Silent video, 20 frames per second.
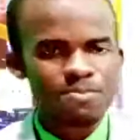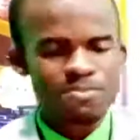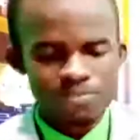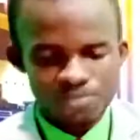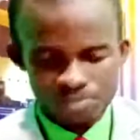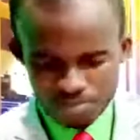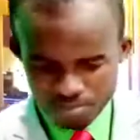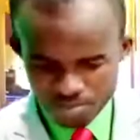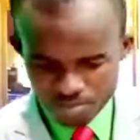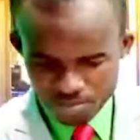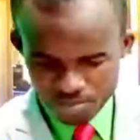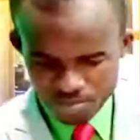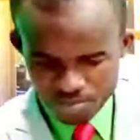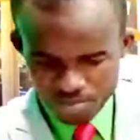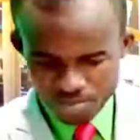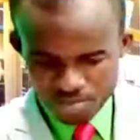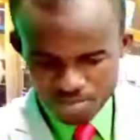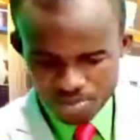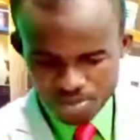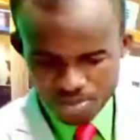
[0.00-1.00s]

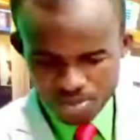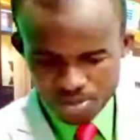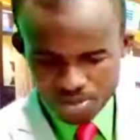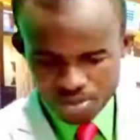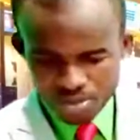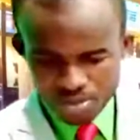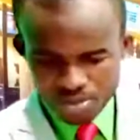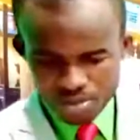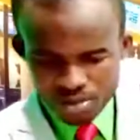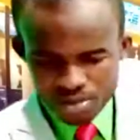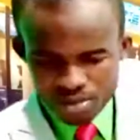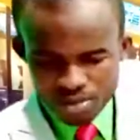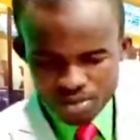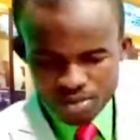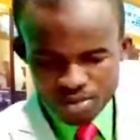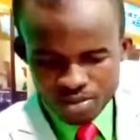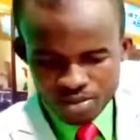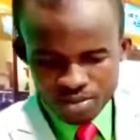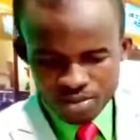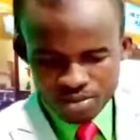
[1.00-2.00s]

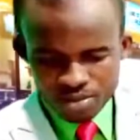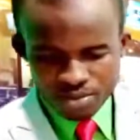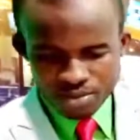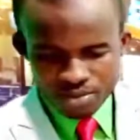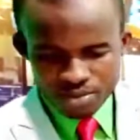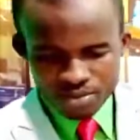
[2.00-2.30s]
[no speech]